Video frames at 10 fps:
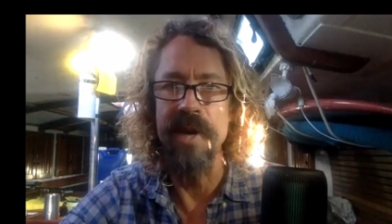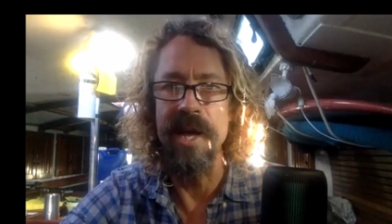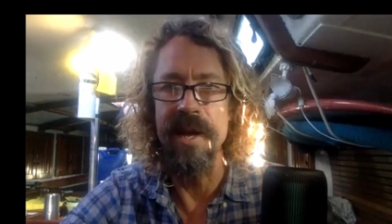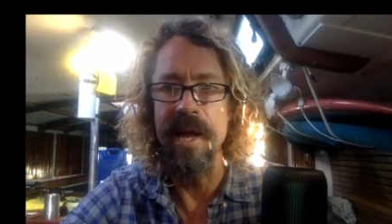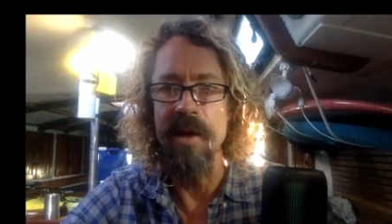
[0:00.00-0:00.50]

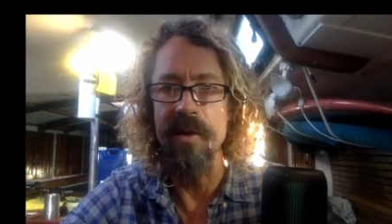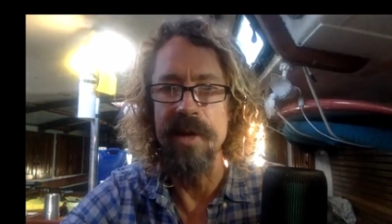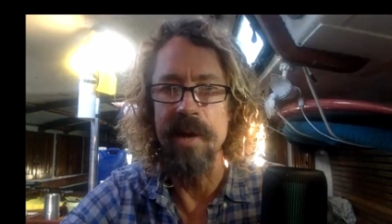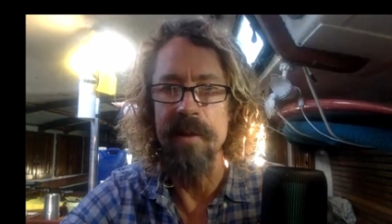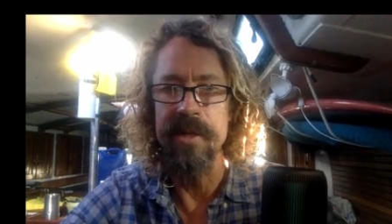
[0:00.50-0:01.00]
gotten out, you
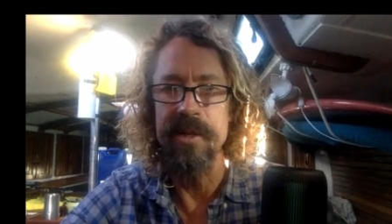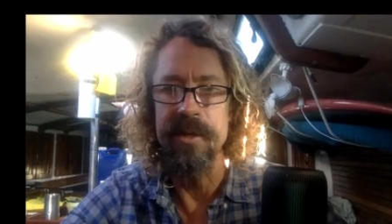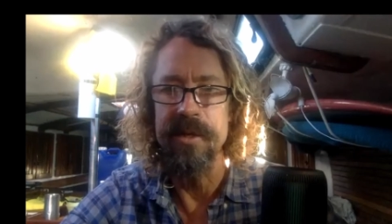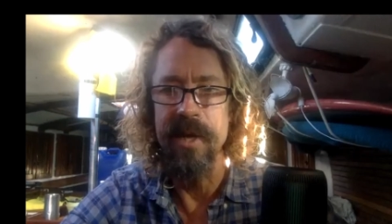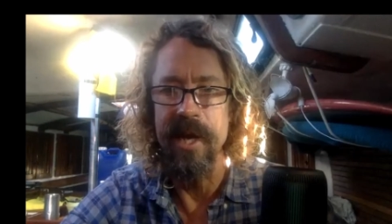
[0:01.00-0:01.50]
got to make sure
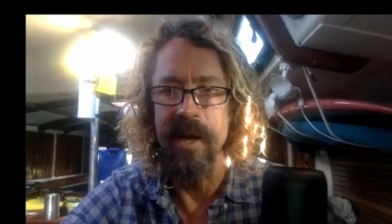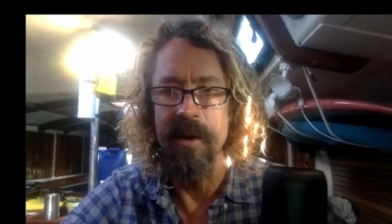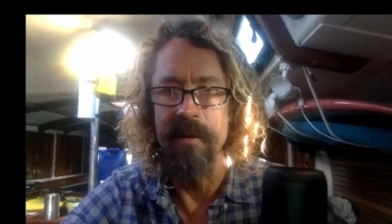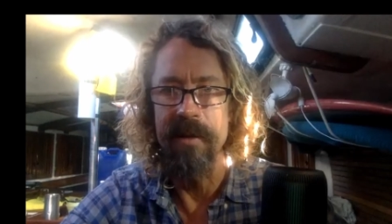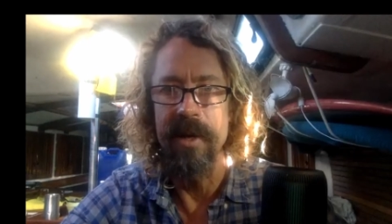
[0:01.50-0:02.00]
you stay
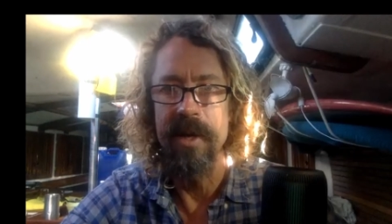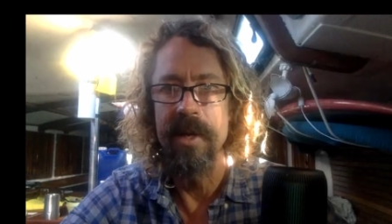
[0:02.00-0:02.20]
out of it